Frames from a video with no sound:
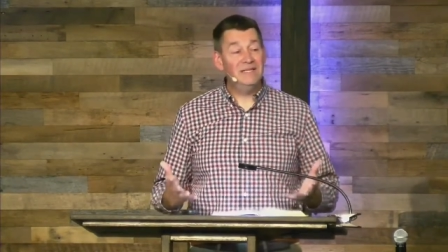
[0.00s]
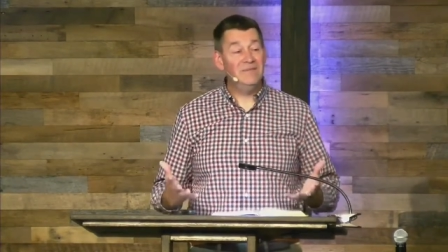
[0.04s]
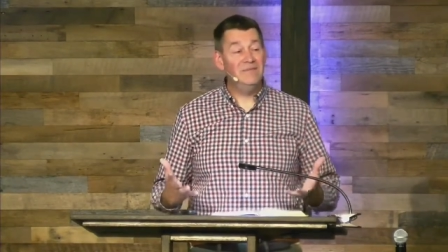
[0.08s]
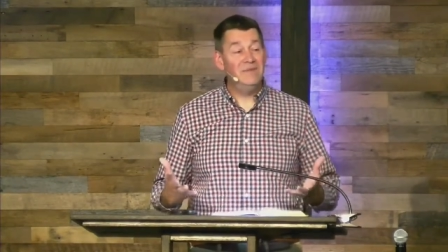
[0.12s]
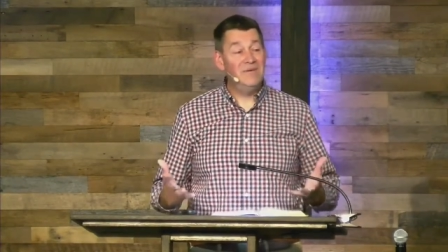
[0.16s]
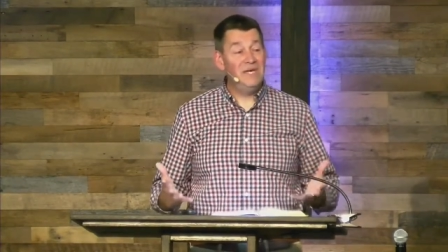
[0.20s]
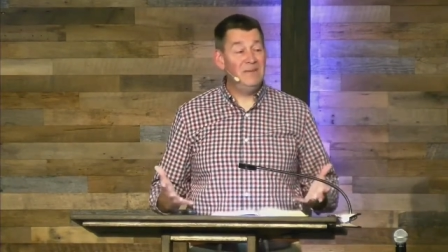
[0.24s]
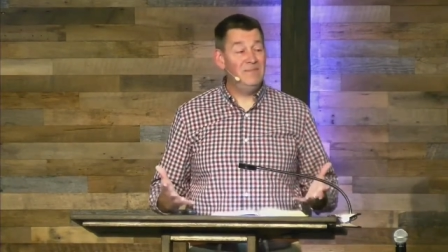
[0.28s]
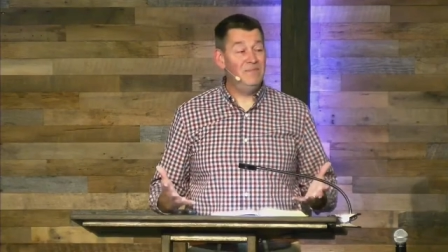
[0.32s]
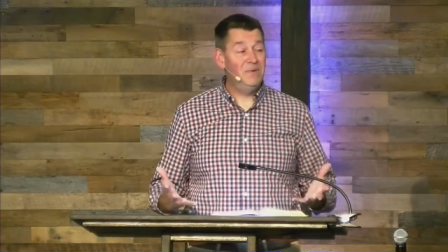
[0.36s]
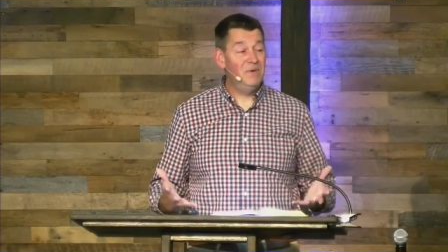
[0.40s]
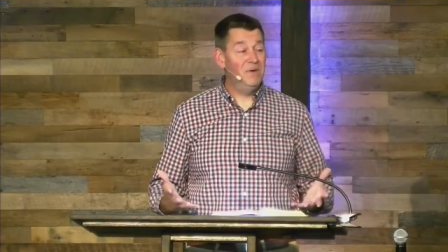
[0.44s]

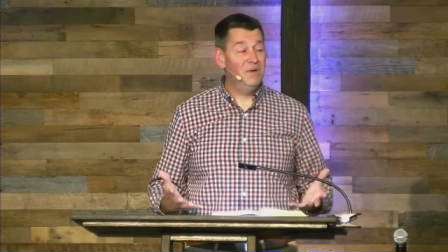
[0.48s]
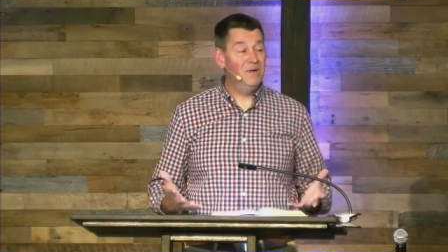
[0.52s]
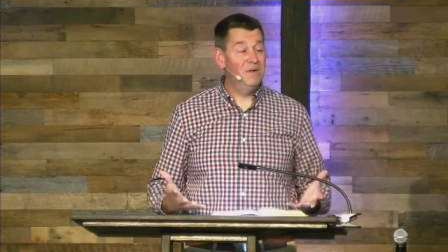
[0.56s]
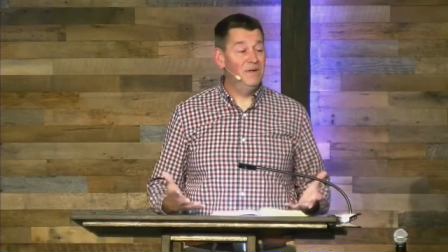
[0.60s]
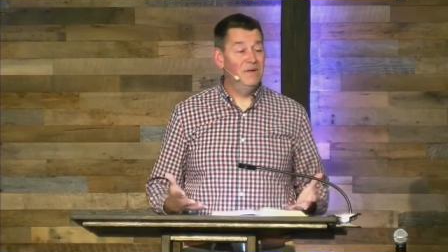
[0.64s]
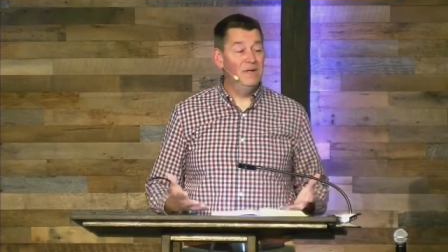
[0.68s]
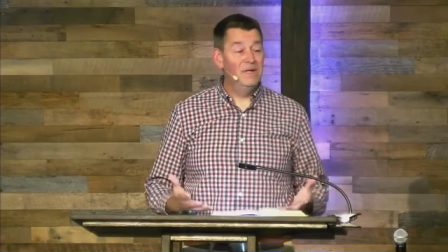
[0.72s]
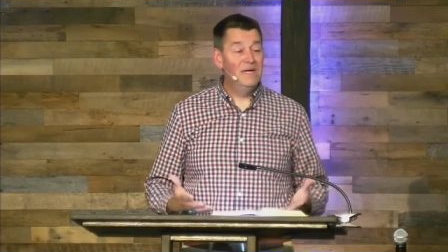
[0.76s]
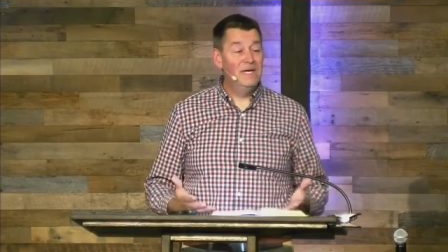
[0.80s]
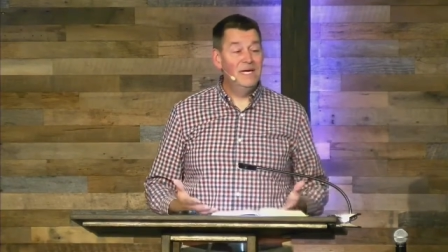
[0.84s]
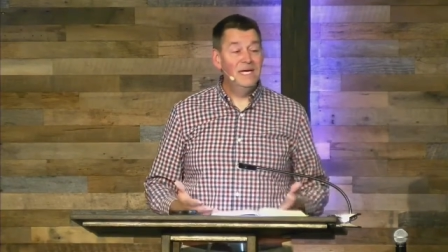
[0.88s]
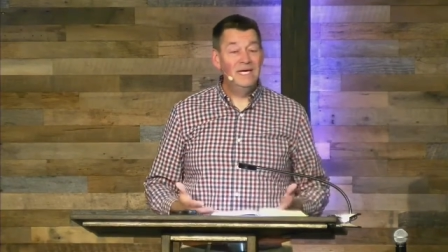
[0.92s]
people,
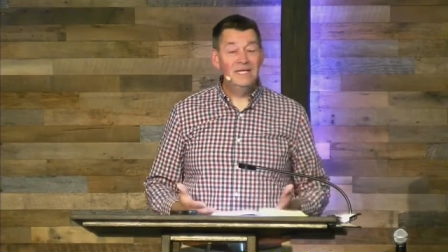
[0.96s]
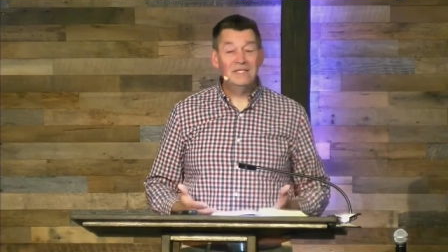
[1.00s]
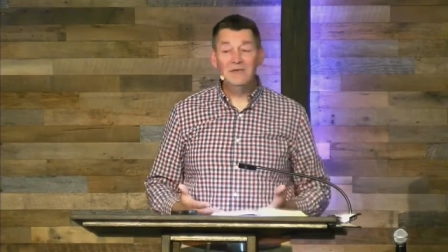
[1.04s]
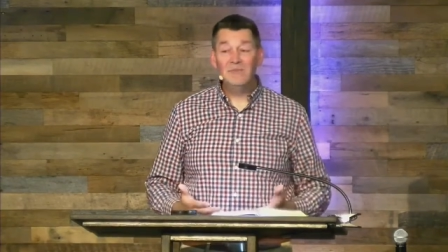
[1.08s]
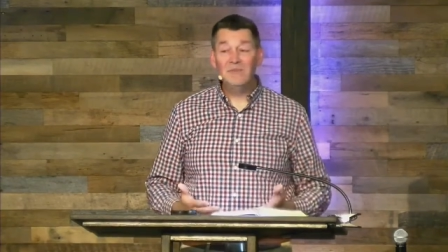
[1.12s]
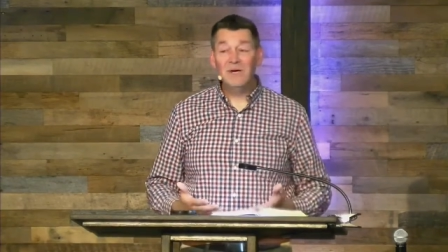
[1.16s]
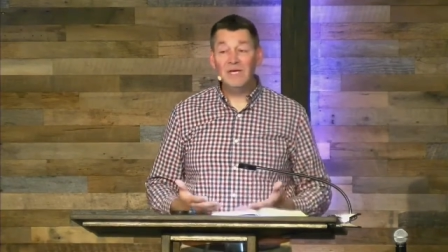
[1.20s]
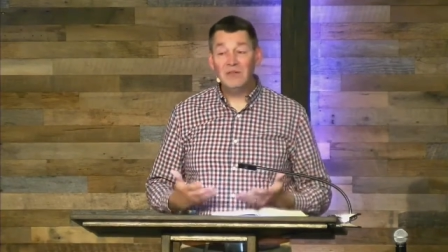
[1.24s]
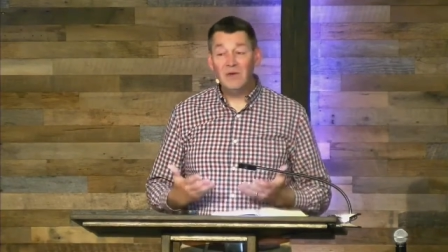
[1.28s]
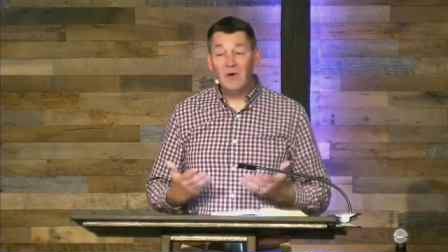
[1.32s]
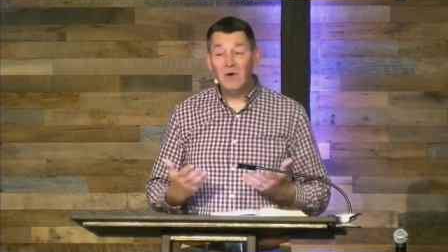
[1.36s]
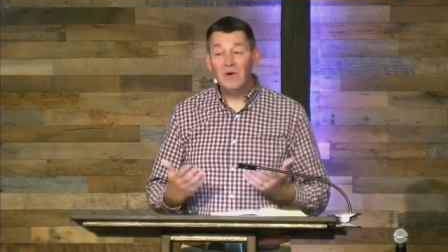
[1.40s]
it's
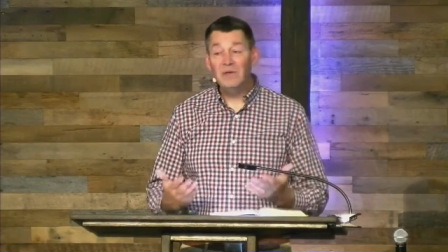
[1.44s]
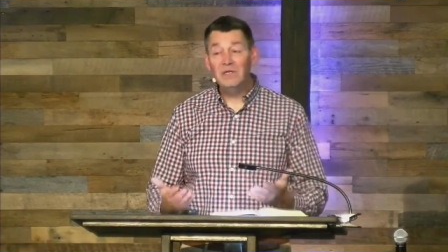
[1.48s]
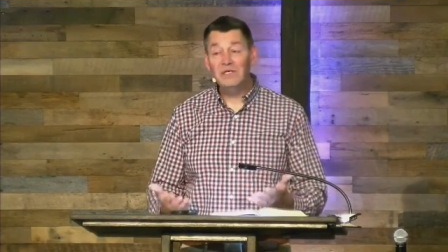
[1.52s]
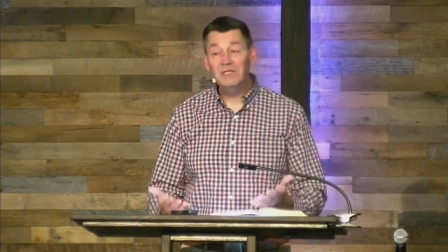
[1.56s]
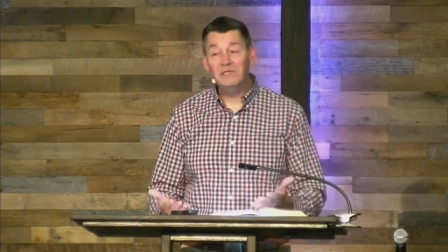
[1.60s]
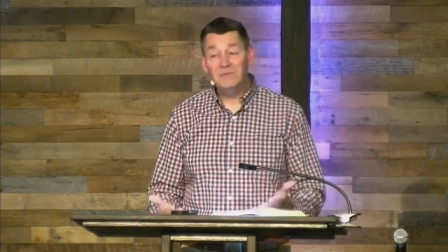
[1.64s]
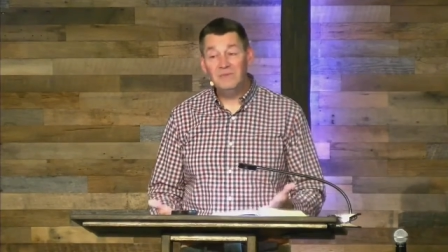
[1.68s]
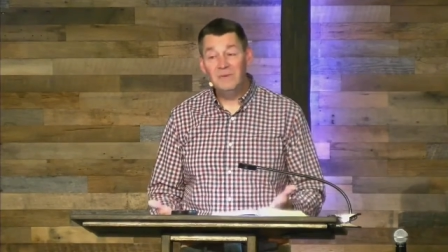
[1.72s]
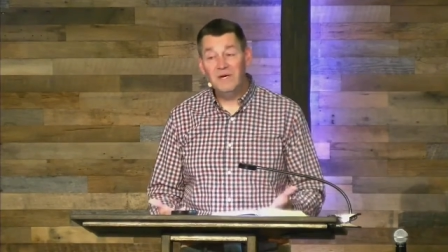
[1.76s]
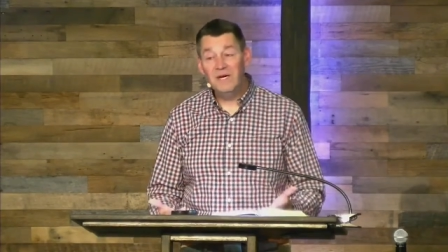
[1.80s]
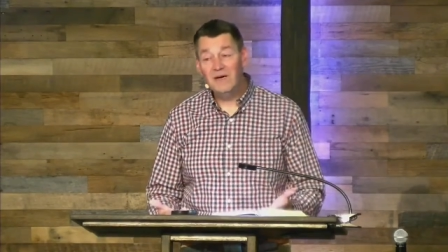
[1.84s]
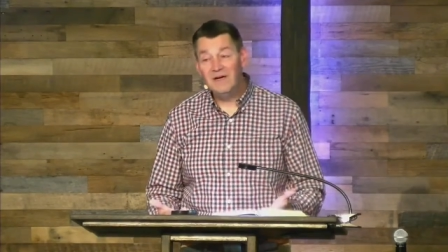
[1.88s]
about the Holy
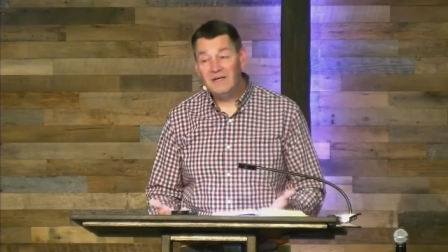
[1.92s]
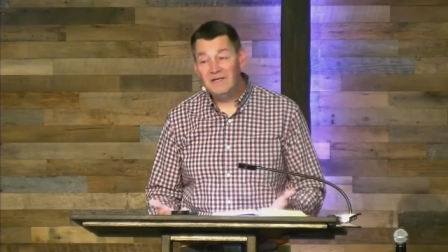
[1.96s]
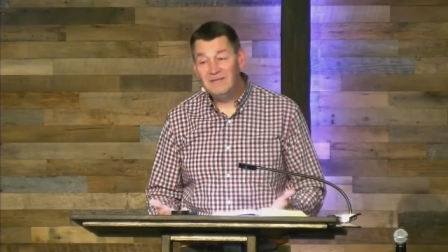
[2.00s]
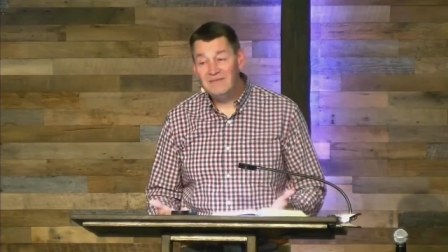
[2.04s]
Spirit.